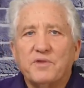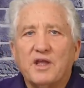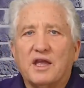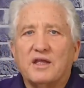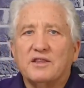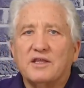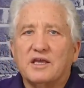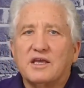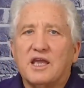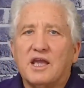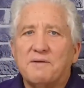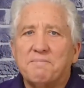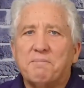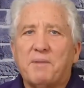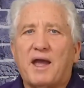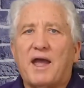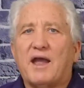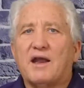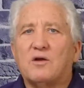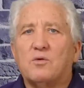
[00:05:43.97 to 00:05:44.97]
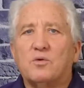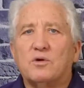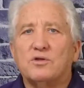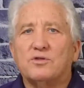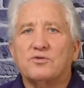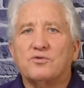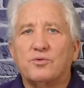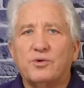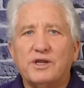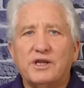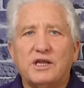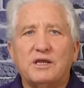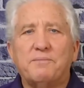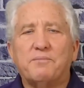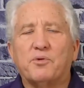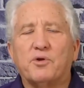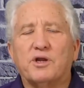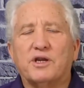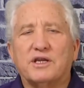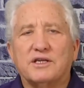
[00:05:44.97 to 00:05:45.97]
and they came back with three D
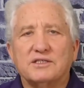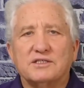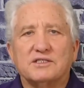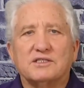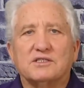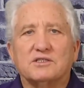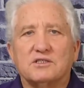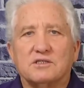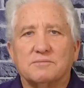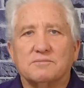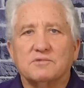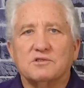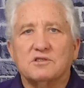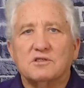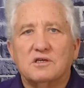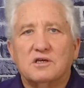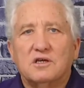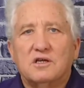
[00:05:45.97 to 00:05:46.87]
printing systems.